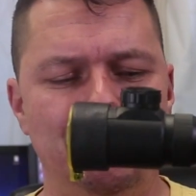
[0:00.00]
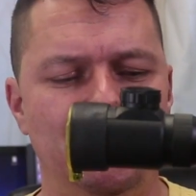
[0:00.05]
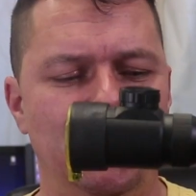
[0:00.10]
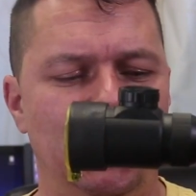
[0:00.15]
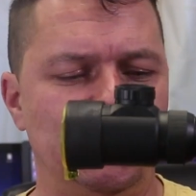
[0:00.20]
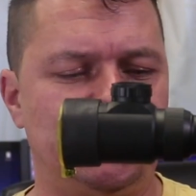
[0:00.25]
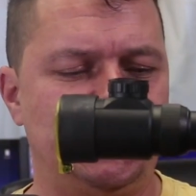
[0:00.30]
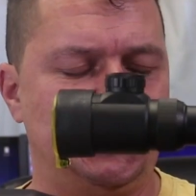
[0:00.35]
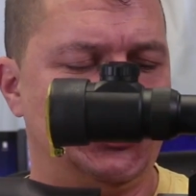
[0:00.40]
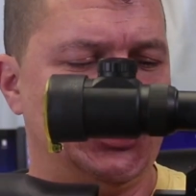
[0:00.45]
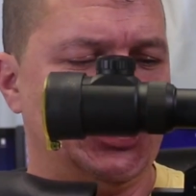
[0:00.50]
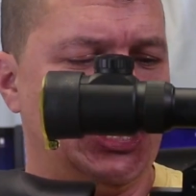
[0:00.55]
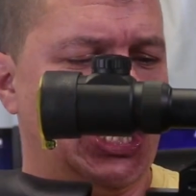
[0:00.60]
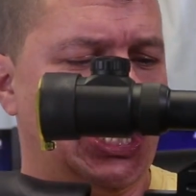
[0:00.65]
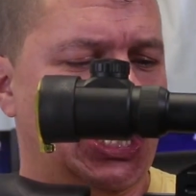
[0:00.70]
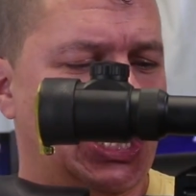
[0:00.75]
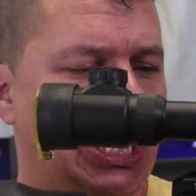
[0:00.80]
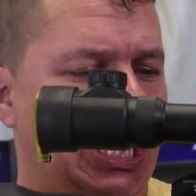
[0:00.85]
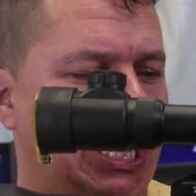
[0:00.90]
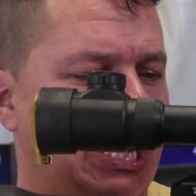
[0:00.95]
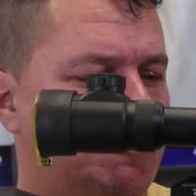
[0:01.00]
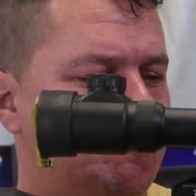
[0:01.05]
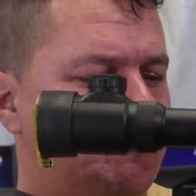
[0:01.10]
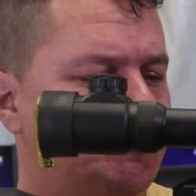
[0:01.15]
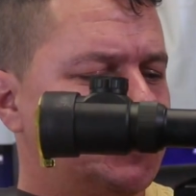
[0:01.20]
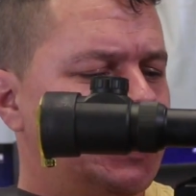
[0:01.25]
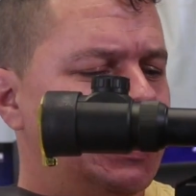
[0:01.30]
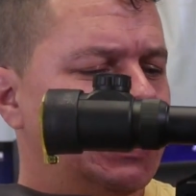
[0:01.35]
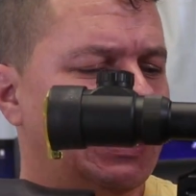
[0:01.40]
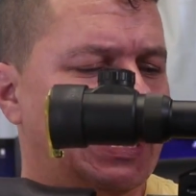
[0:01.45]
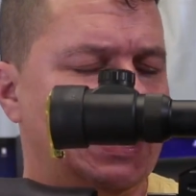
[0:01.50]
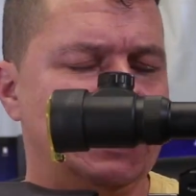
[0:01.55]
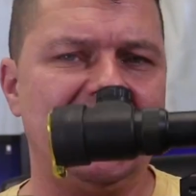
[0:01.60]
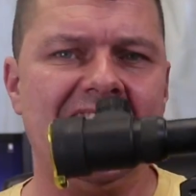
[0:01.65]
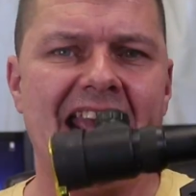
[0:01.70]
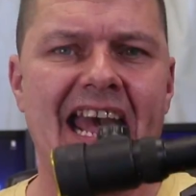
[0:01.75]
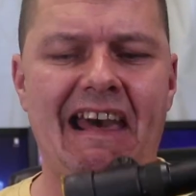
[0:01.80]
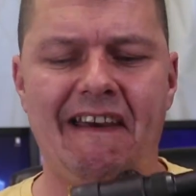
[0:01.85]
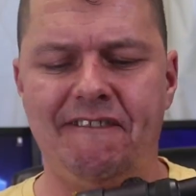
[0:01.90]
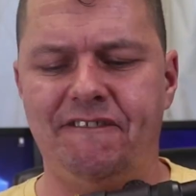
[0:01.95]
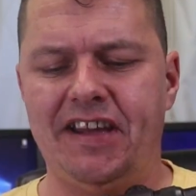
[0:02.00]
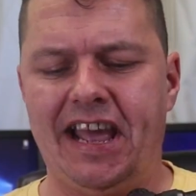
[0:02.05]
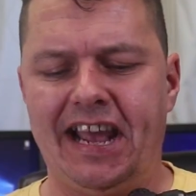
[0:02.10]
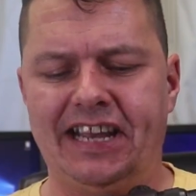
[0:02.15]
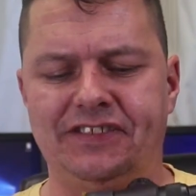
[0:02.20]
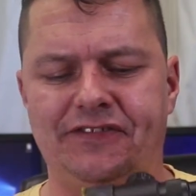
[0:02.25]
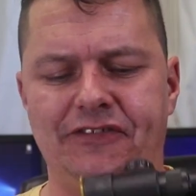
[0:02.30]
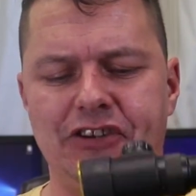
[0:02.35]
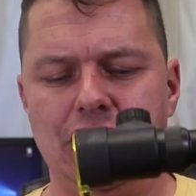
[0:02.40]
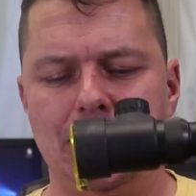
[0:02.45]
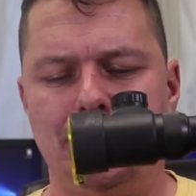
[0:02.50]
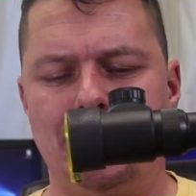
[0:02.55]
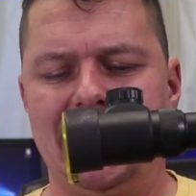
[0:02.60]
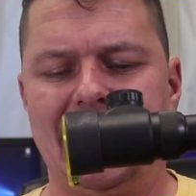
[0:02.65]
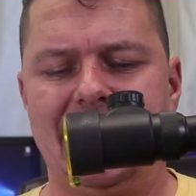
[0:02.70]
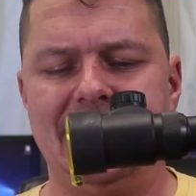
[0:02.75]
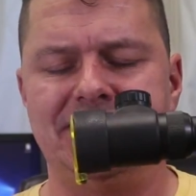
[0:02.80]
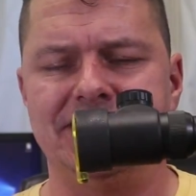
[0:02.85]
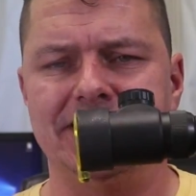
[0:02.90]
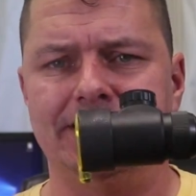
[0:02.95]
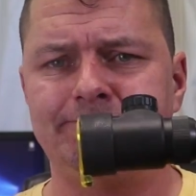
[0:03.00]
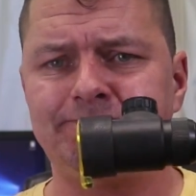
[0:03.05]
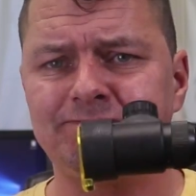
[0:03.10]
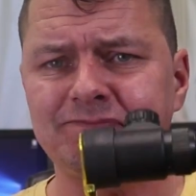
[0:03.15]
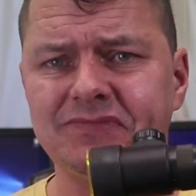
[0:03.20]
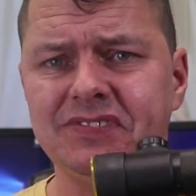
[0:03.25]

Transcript: much like the FX Verminator.